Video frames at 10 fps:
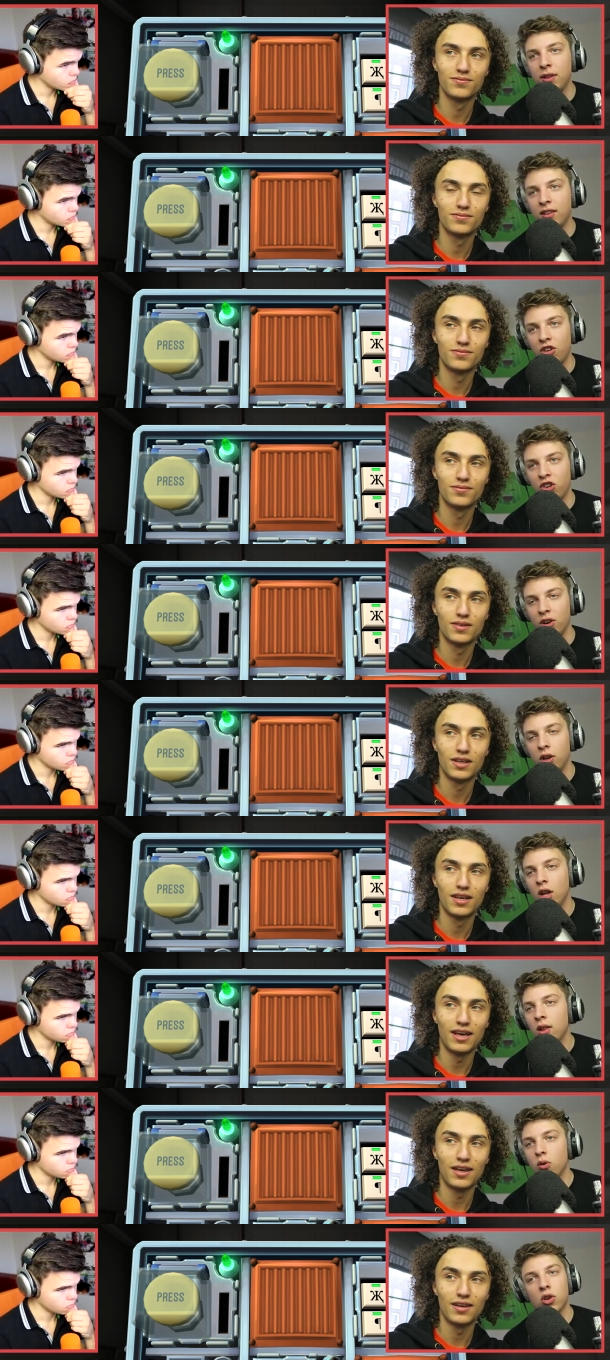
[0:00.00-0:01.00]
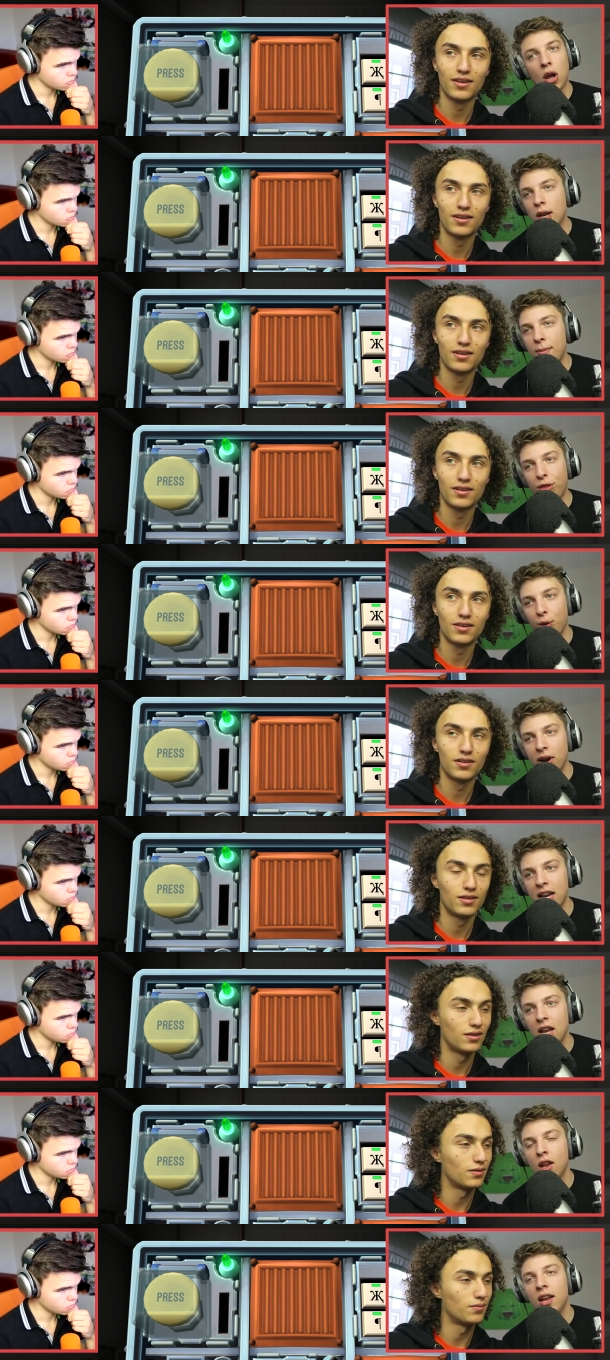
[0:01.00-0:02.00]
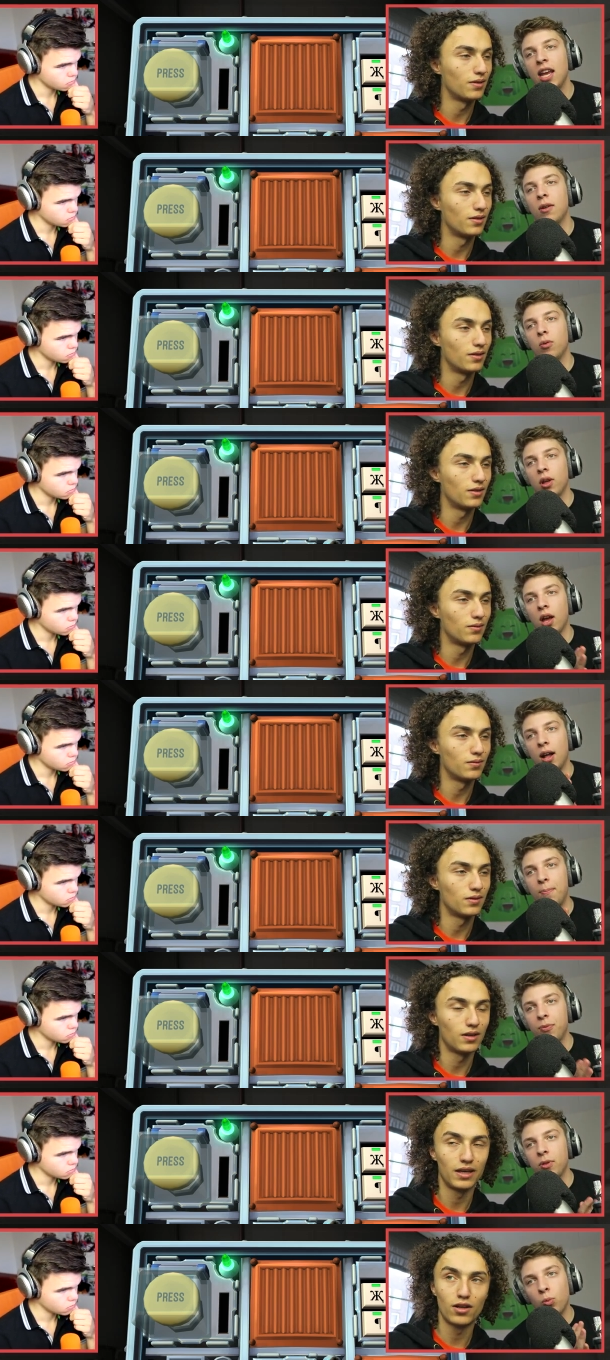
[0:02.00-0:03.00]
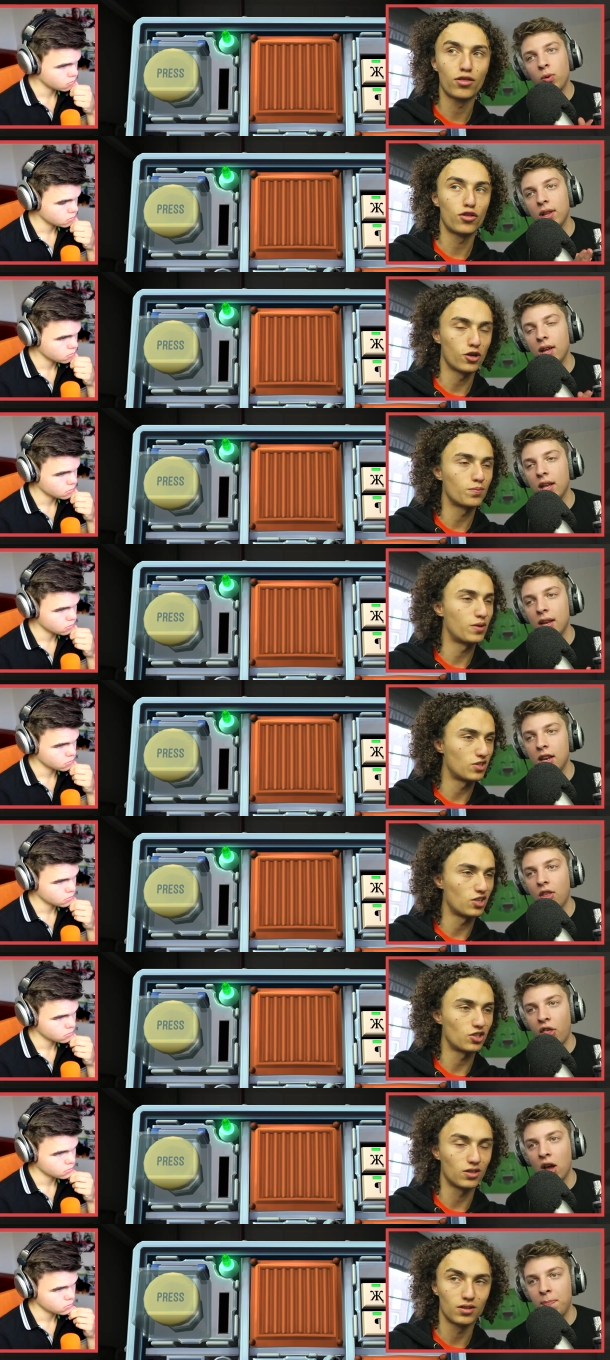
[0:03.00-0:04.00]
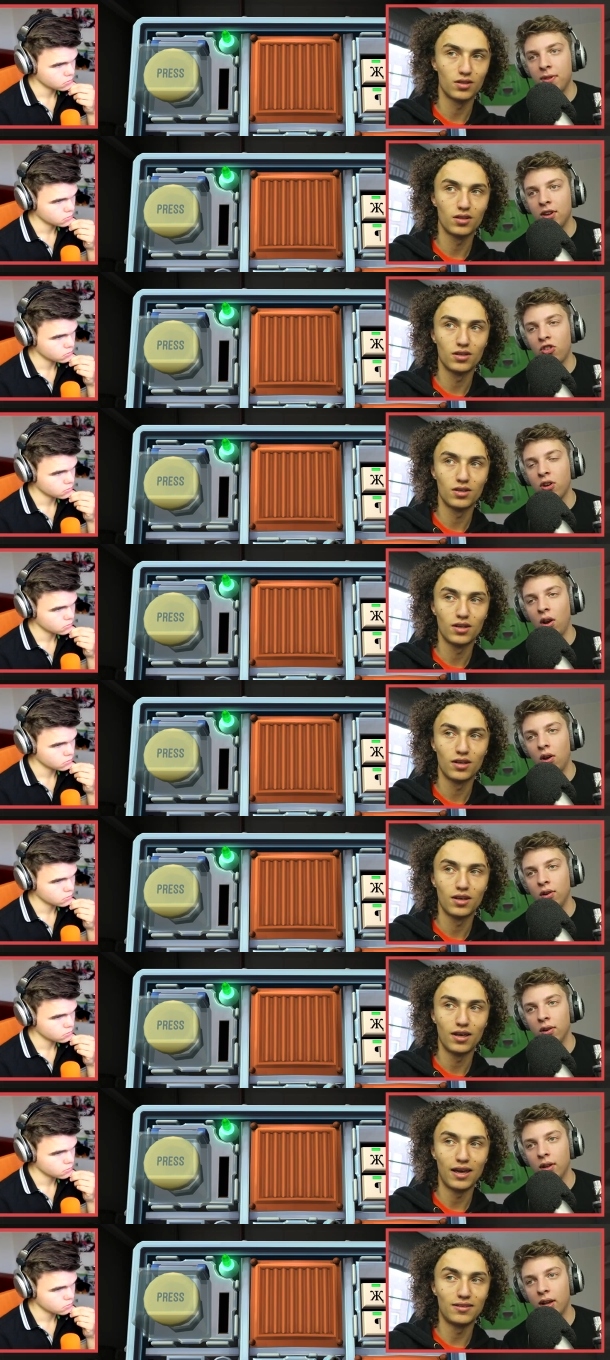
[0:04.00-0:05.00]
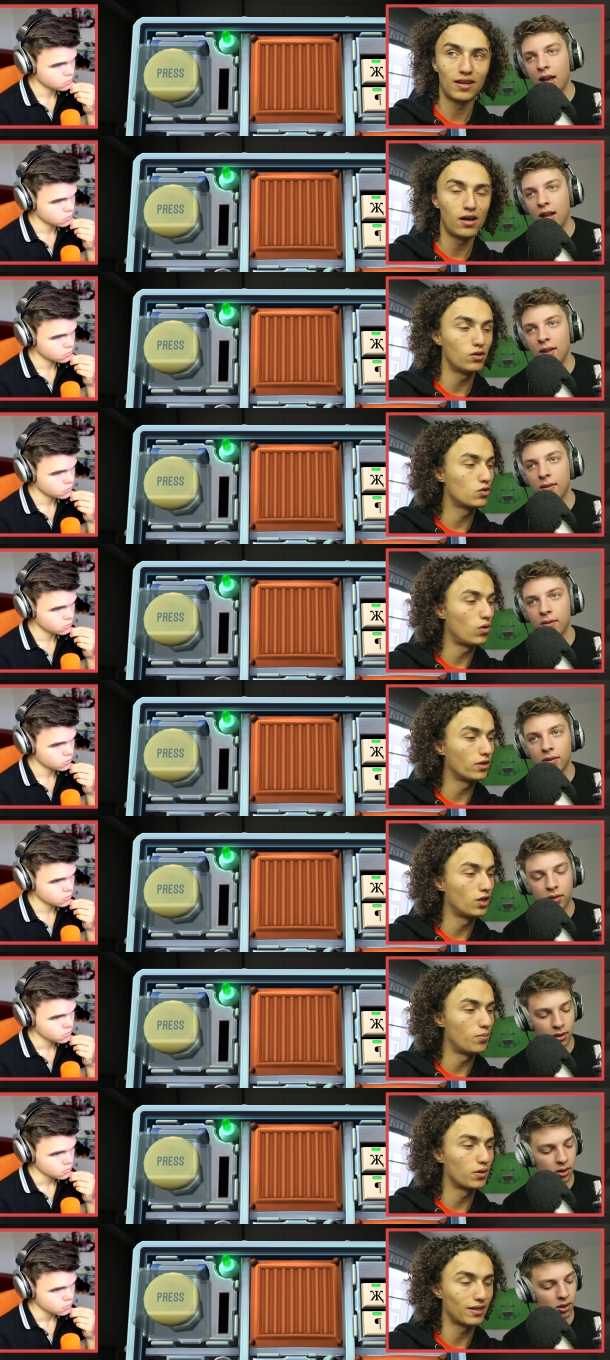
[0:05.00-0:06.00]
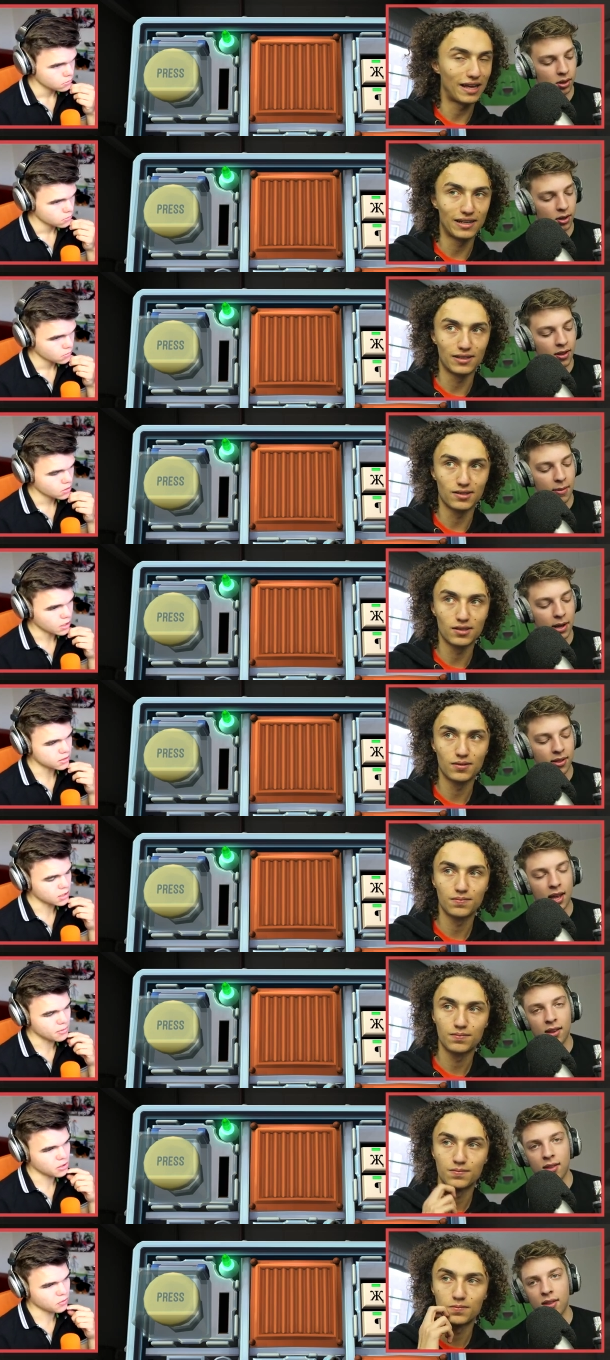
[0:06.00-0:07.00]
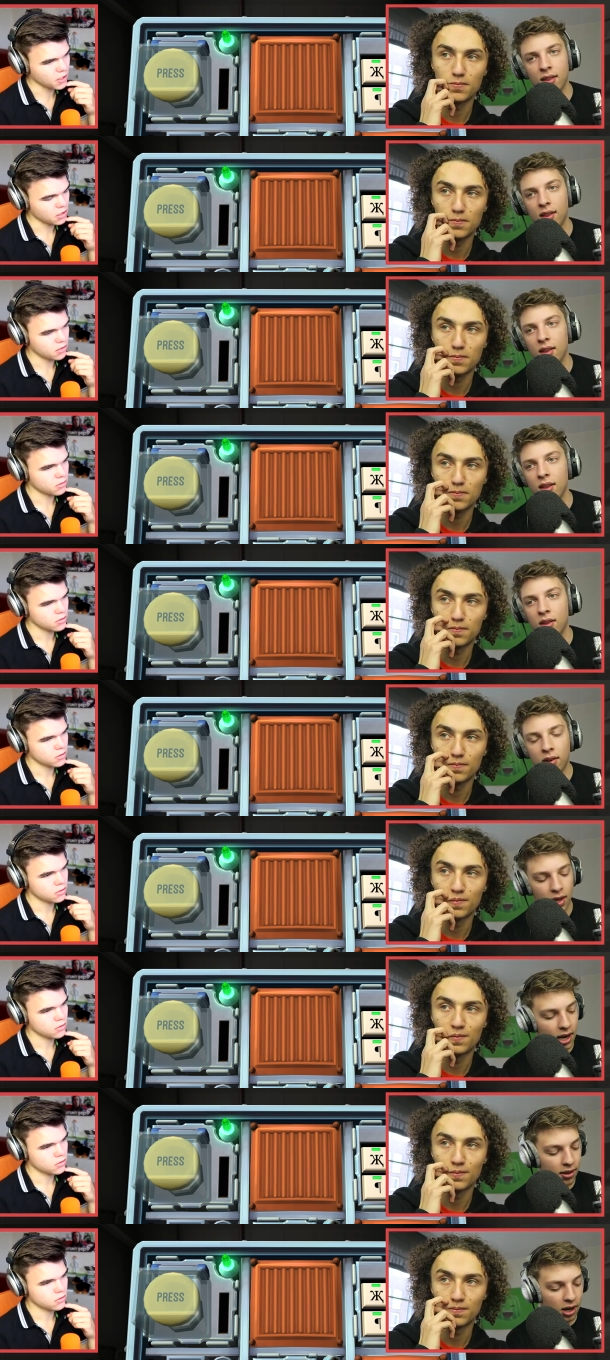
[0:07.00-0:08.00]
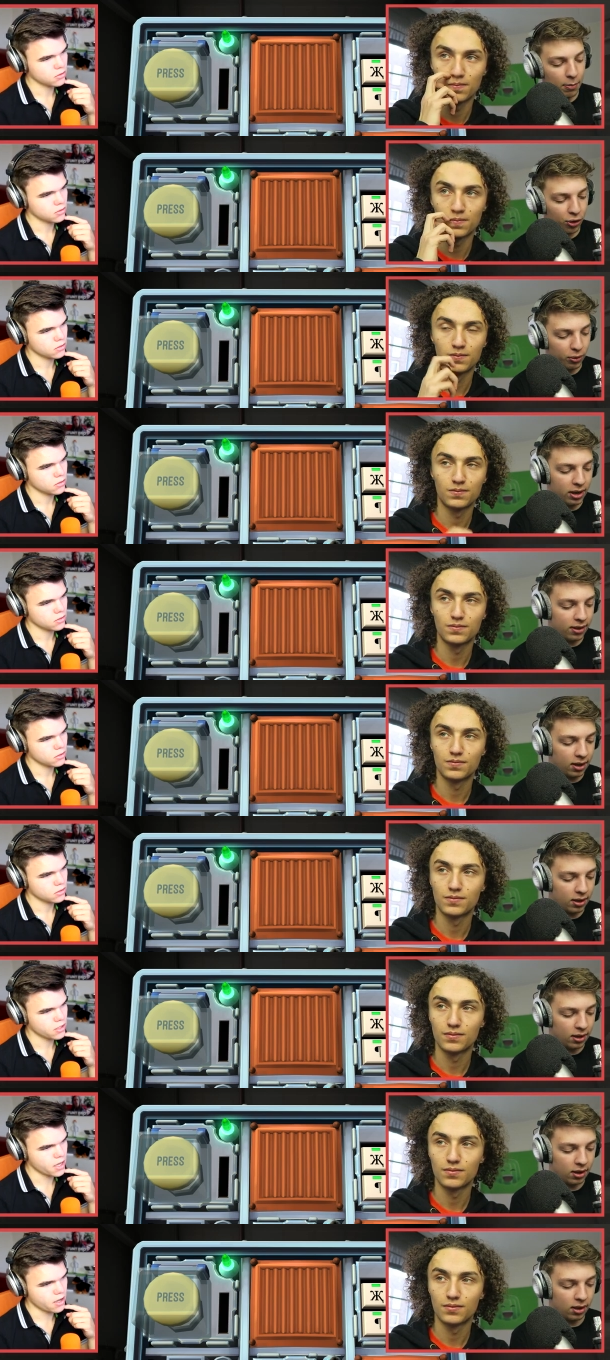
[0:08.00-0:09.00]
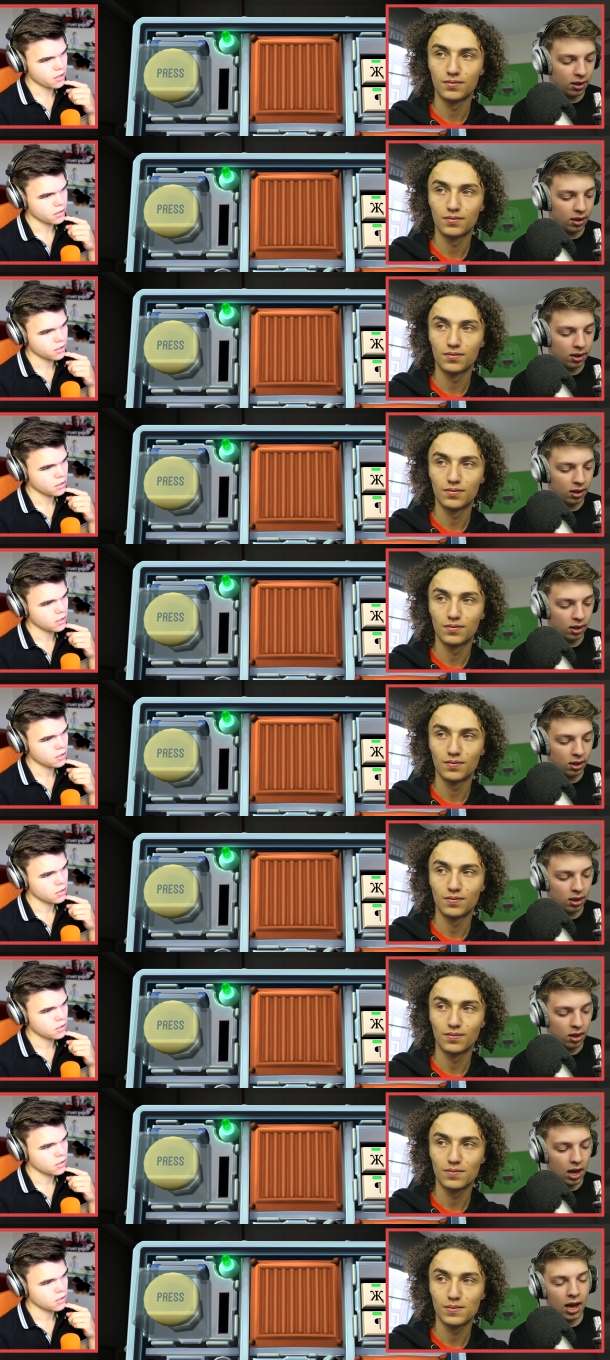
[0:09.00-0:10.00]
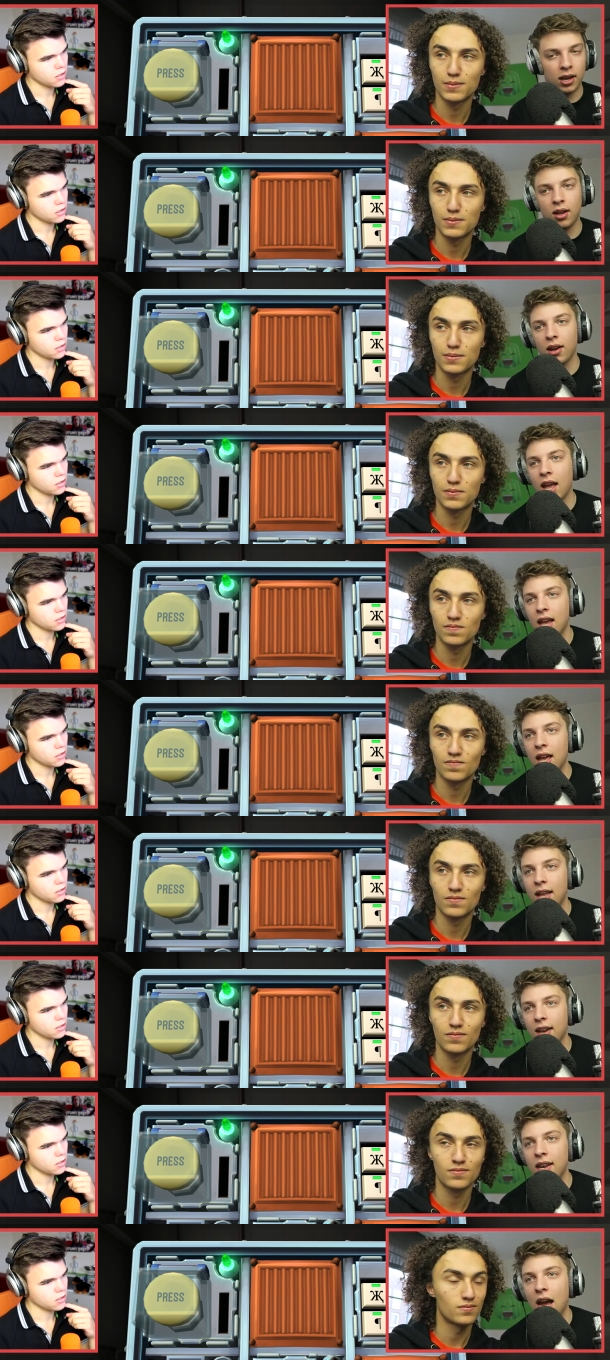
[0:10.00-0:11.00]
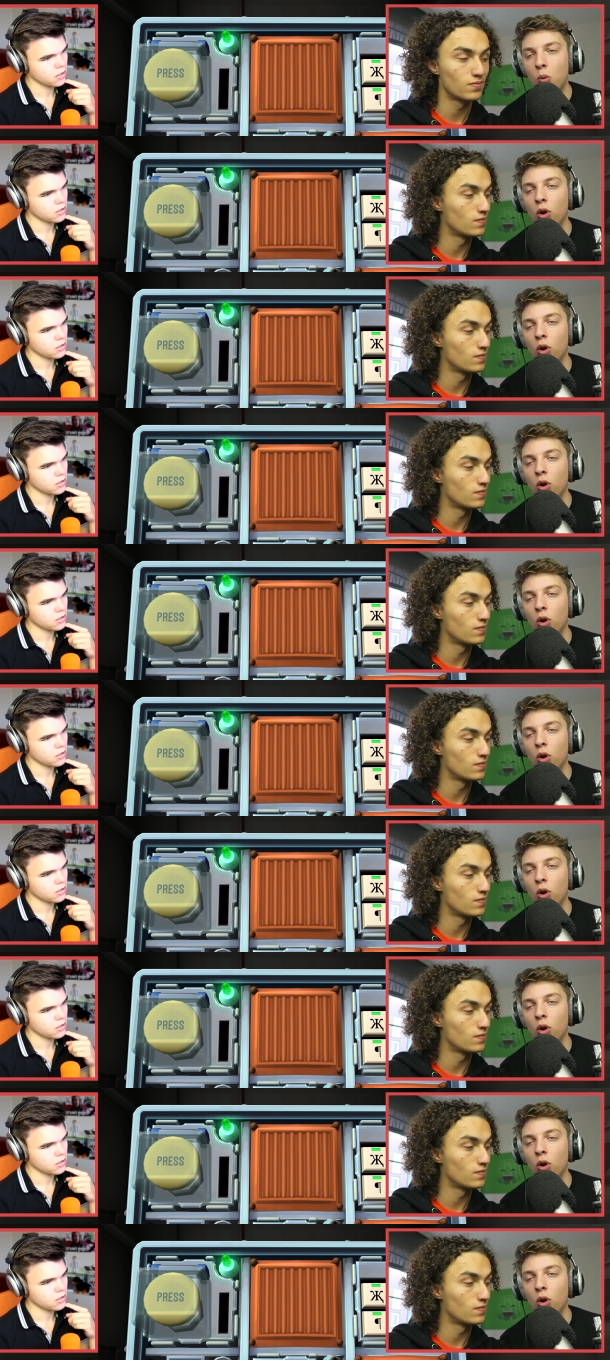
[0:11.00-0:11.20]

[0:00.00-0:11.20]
Speaker 1: position. So it's not number three. Um, in the third position. In the third position along. And okay? tell us
Speaker 2: what number that is. Does that make That's sense?
Speaker 1: Number three. And it's a number three, is it? Yeah. And okay, and and now